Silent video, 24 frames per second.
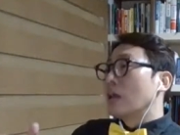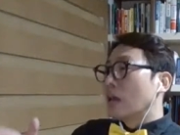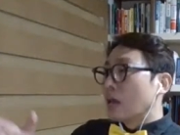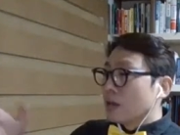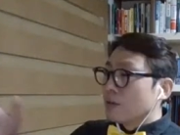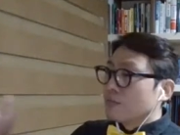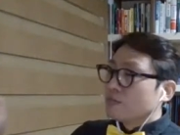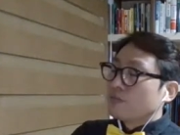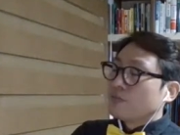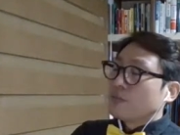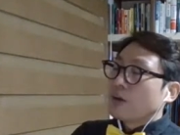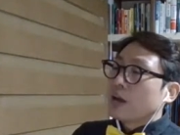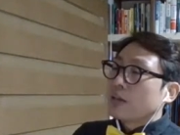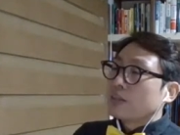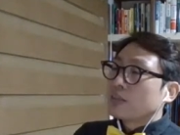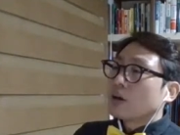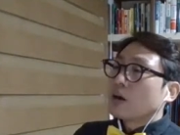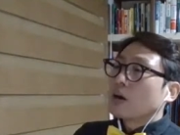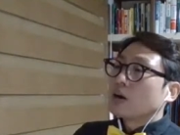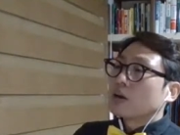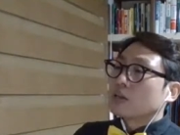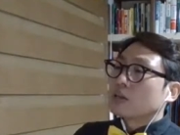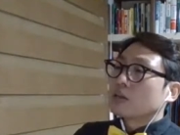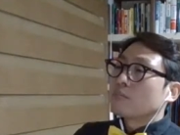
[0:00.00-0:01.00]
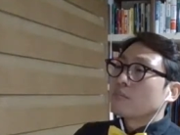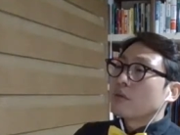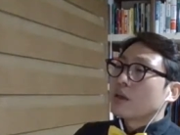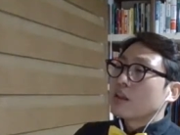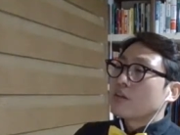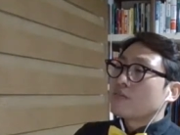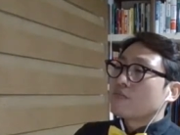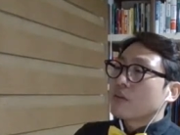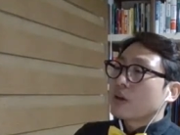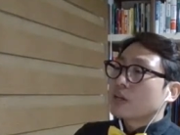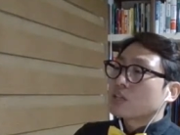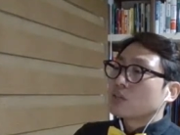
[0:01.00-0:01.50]
and find another
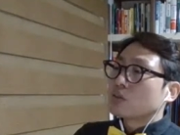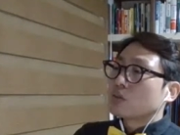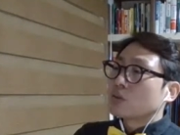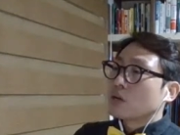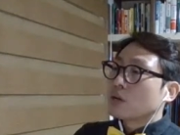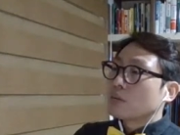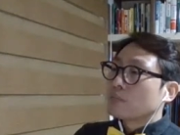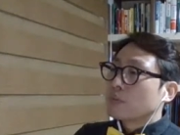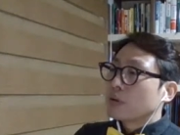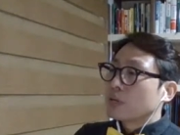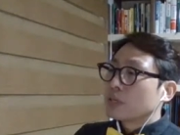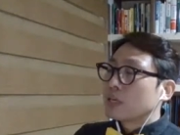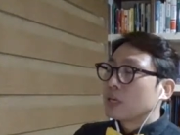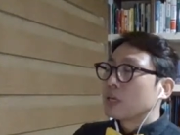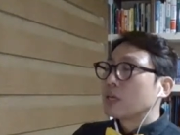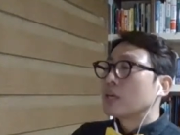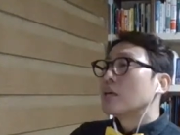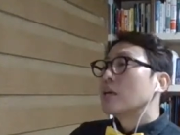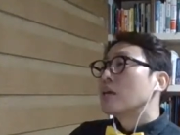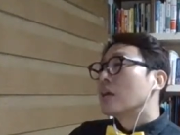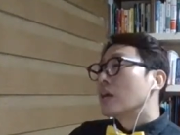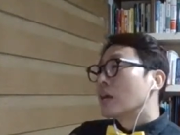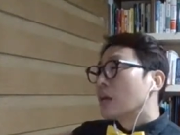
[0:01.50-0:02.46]
manufacturing company